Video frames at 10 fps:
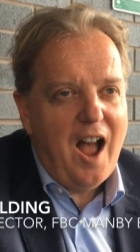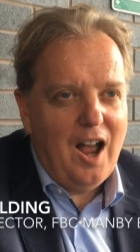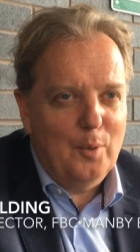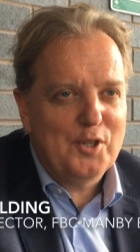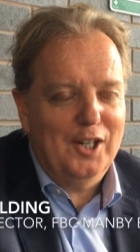
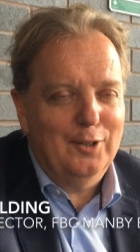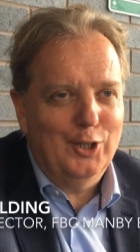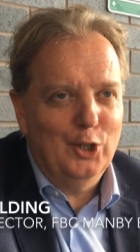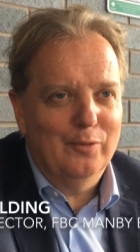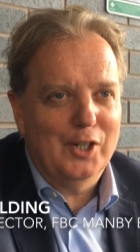I was here at the
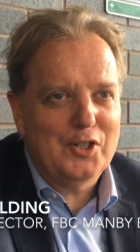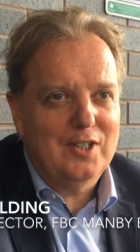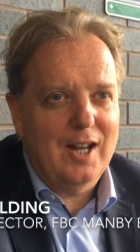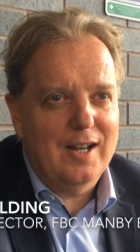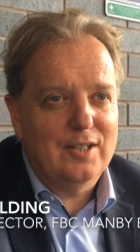university
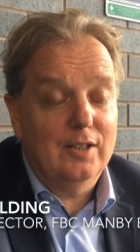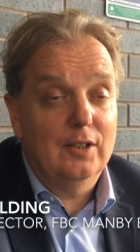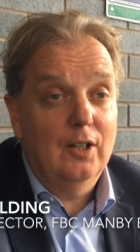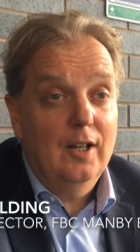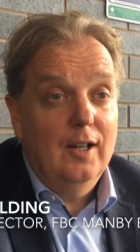today
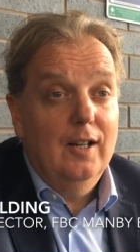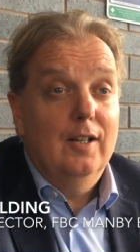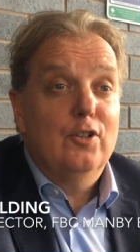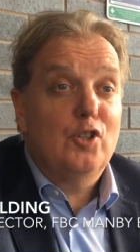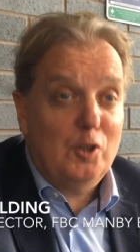to
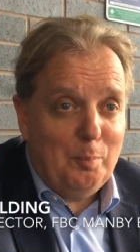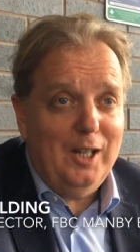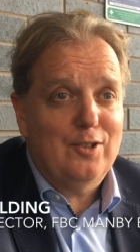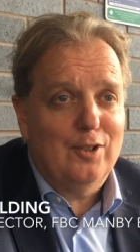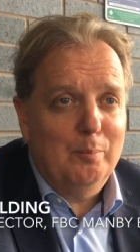
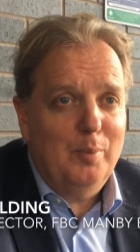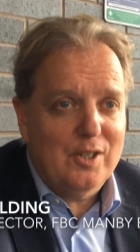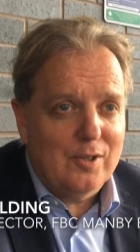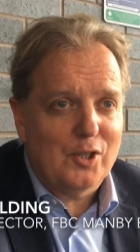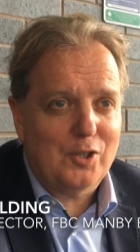speak to the
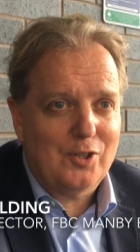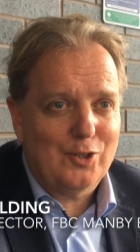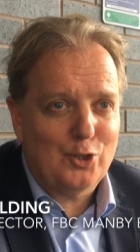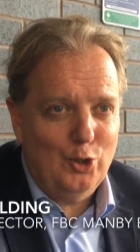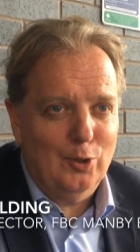business
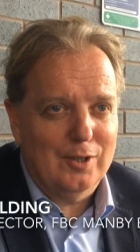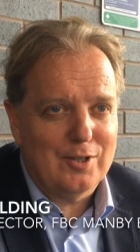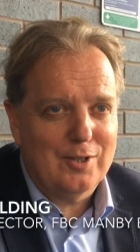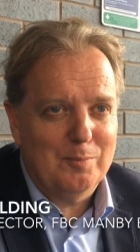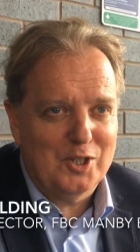
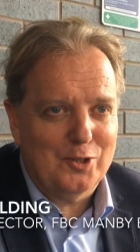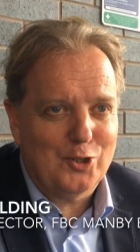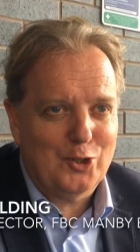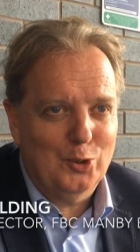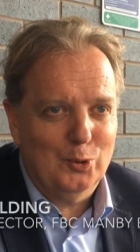students in business
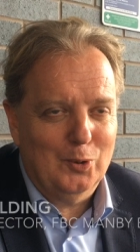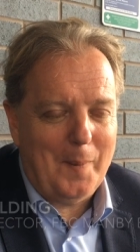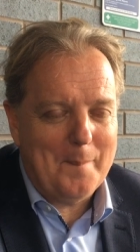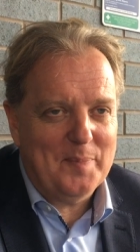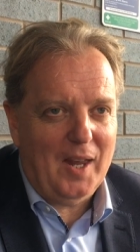school,
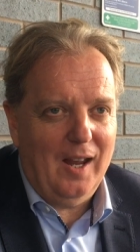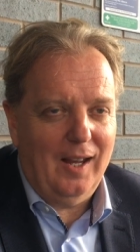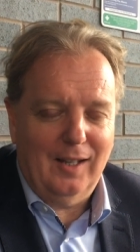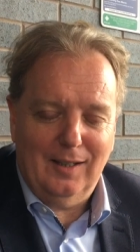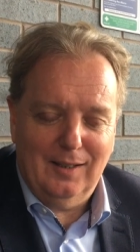
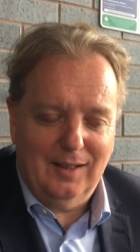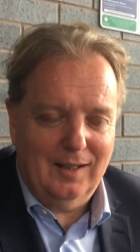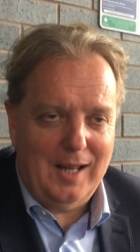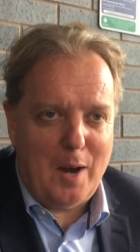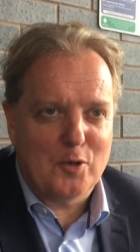and
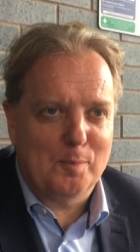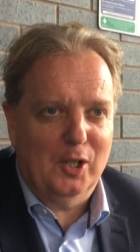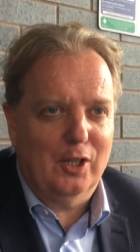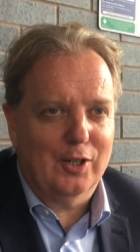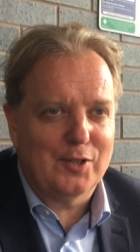that was
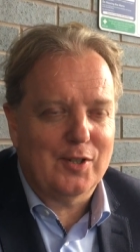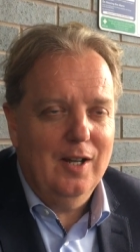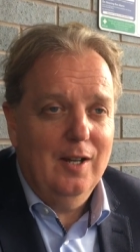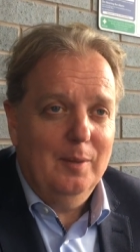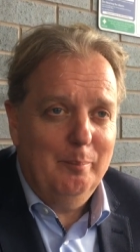because
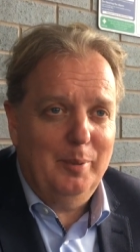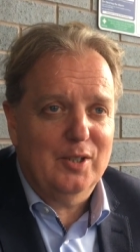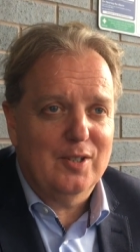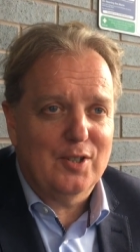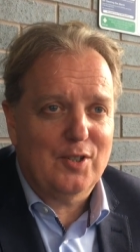
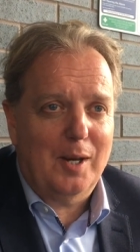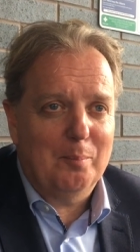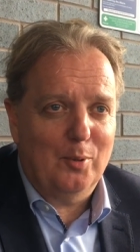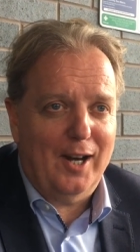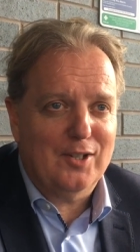business
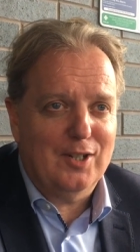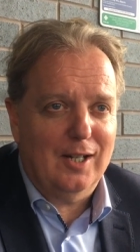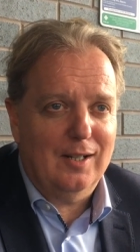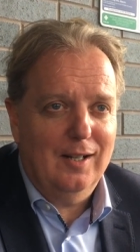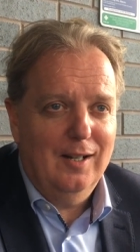and
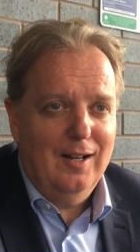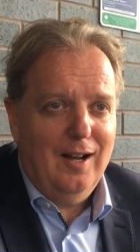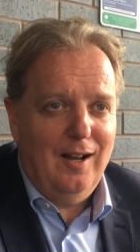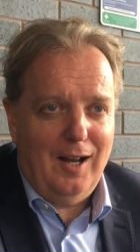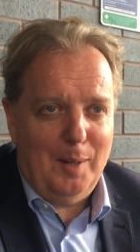Brexit
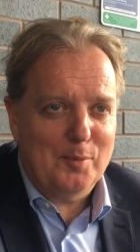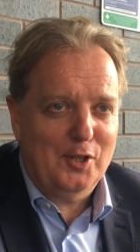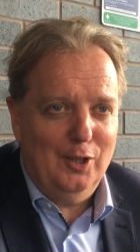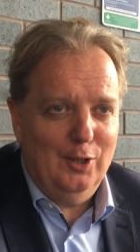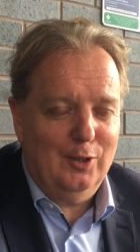are
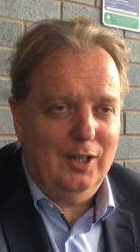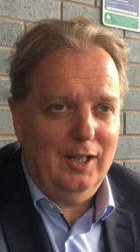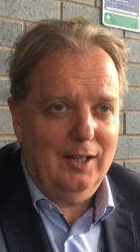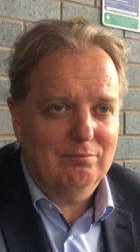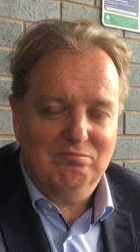
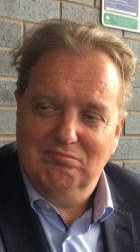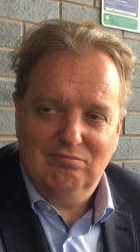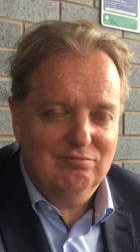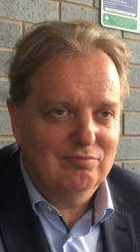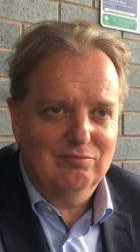absolutely
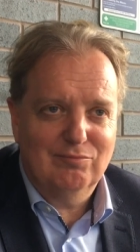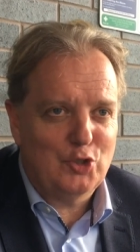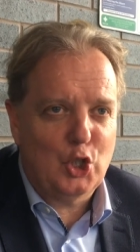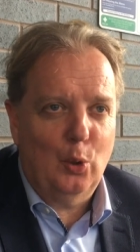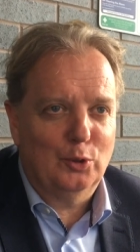
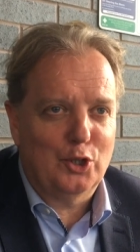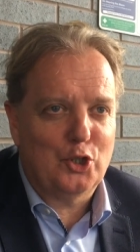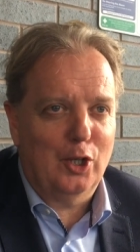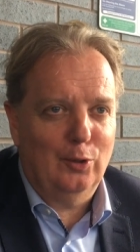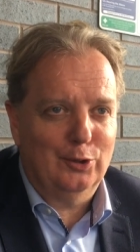shoulder to
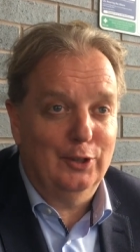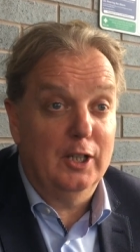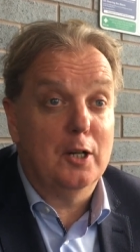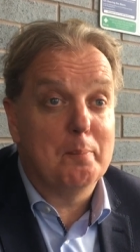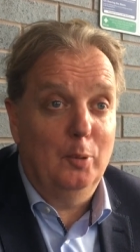shoulder in
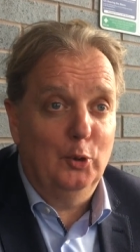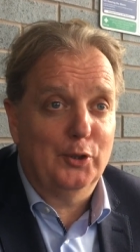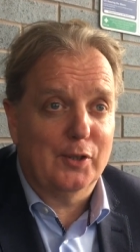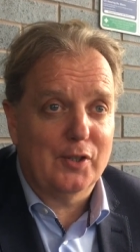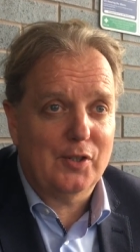their
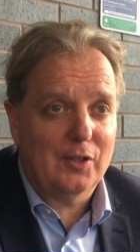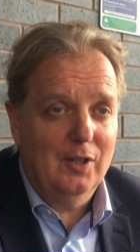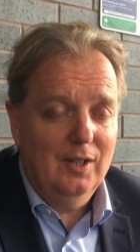importance.